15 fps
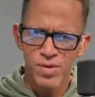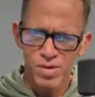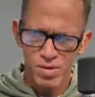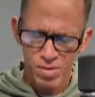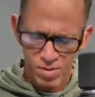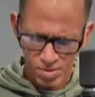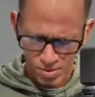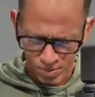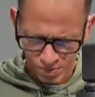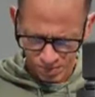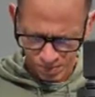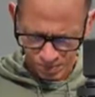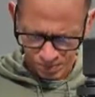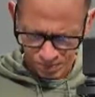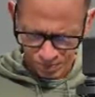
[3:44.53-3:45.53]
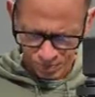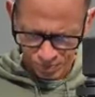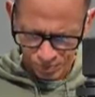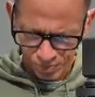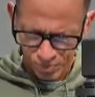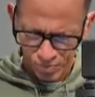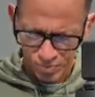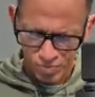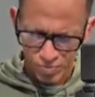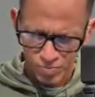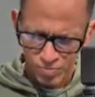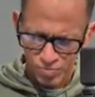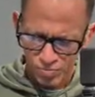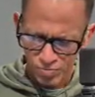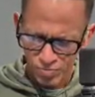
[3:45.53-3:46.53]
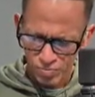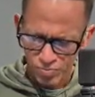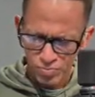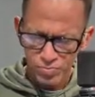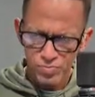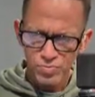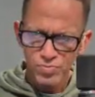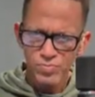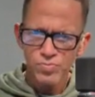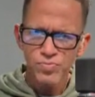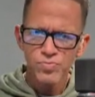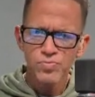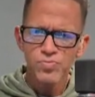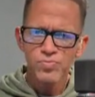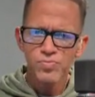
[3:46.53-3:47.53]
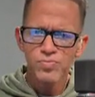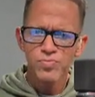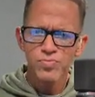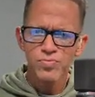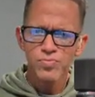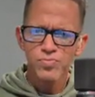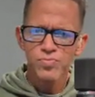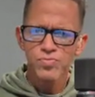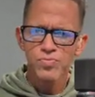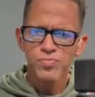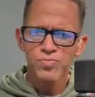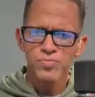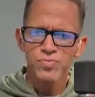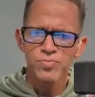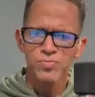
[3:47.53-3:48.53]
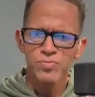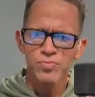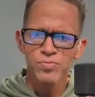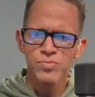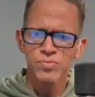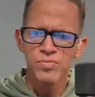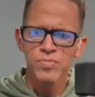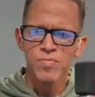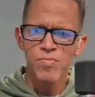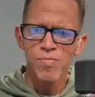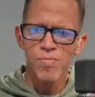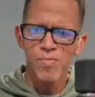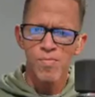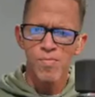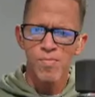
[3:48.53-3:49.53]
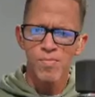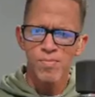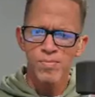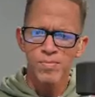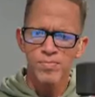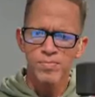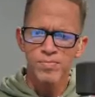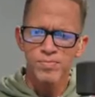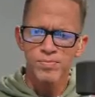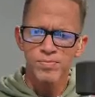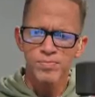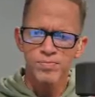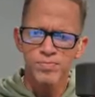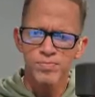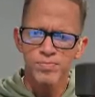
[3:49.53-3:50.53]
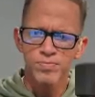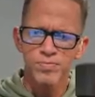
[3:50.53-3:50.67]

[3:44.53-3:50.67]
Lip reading: This person isn't speaking.